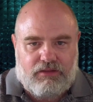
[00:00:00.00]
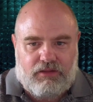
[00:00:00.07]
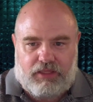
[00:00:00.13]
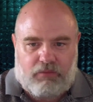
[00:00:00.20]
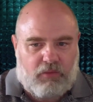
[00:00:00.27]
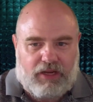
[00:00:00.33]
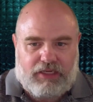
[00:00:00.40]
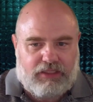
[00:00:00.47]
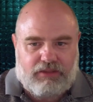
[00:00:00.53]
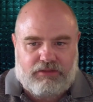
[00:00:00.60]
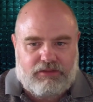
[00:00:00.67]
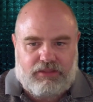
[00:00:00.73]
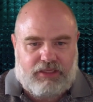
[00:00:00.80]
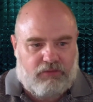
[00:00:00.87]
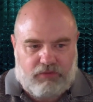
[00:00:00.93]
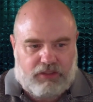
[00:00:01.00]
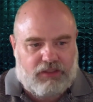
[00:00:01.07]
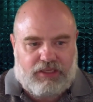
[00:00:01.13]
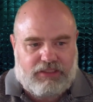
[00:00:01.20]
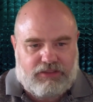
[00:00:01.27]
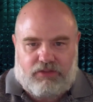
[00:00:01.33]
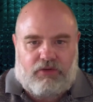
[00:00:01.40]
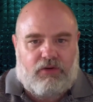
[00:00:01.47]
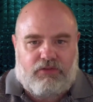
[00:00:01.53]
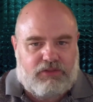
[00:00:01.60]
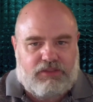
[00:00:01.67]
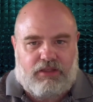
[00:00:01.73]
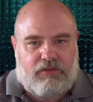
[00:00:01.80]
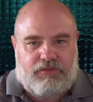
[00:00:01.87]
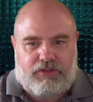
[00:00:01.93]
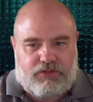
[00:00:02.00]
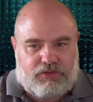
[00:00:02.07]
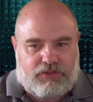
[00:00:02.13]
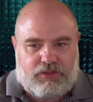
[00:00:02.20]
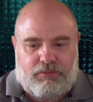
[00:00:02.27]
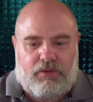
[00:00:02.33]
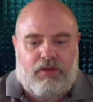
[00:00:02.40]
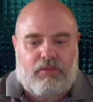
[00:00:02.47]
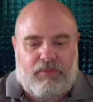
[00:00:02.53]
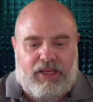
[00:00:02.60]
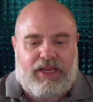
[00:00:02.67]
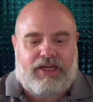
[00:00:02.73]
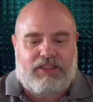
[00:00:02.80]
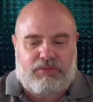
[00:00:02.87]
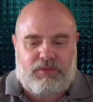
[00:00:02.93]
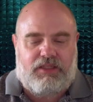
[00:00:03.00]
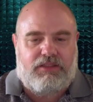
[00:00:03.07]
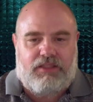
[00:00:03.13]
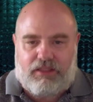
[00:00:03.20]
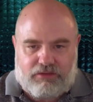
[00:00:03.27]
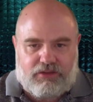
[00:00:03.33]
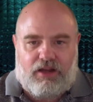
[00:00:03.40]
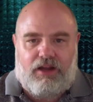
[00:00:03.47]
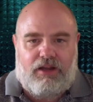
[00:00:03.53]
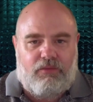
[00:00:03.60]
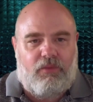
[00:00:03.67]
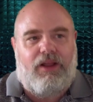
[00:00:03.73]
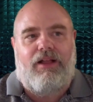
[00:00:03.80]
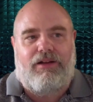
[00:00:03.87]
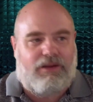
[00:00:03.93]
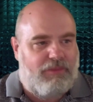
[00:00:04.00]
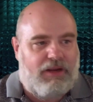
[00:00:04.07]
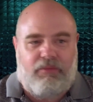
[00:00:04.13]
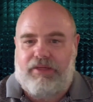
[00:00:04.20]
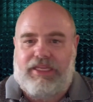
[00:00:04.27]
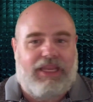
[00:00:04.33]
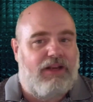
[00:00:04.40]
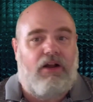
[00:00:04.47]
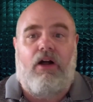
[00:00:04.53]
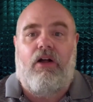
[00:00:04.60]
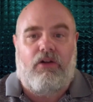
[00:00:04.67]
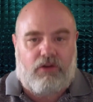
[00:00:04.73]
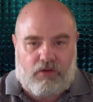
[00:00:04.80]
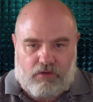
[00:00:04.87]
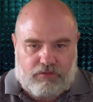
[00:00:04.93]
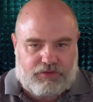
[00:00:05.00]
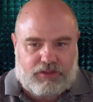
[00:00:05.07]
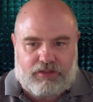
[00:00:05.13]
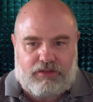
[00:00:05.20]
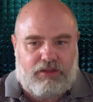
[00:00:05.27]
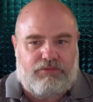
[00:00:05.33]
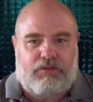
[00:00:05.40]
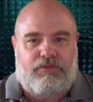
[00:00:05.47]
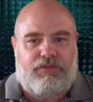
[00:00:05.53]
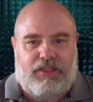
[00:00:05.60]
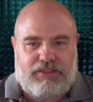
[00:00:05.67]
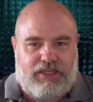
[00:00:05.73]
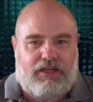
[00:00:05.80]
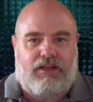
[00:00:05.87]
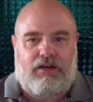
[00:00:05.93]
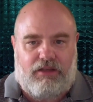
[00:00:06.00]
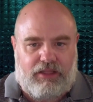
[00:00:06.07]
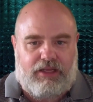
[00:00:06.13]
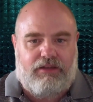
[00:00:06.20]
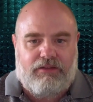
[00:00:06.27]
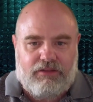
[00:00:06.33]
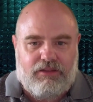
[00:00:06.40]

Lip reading: Like, why didn't they realize in their own self-interest to pull back? Is because they thought, well, come on, we can't all go over the cliff. The Fed's not going to let